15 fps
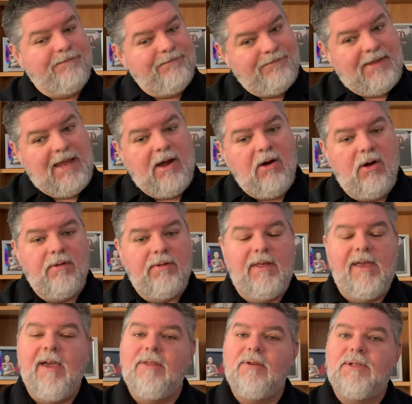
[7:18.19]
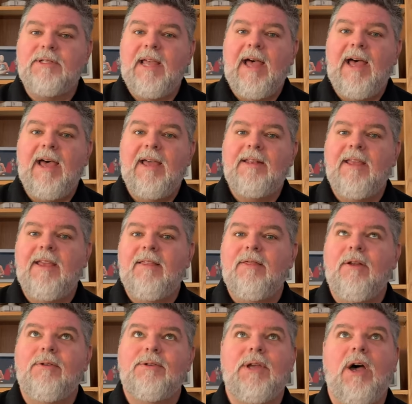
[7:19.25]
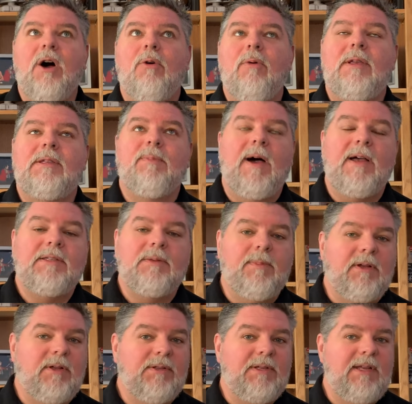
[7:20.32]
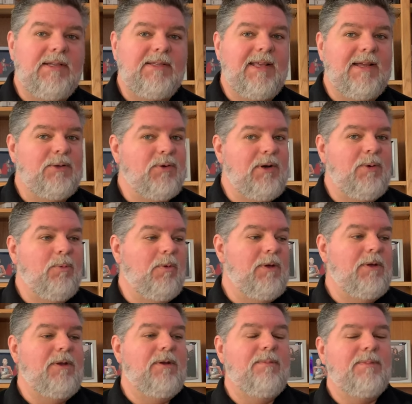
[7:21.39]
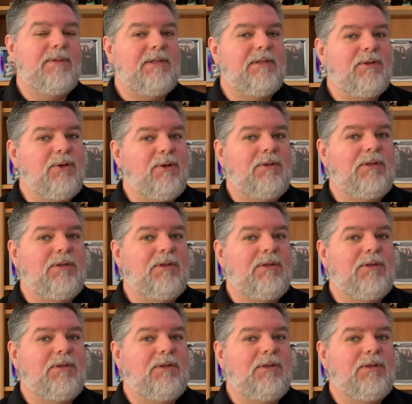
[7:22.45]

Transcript: Now, on the other side, there's always possibilities that Trent Williams could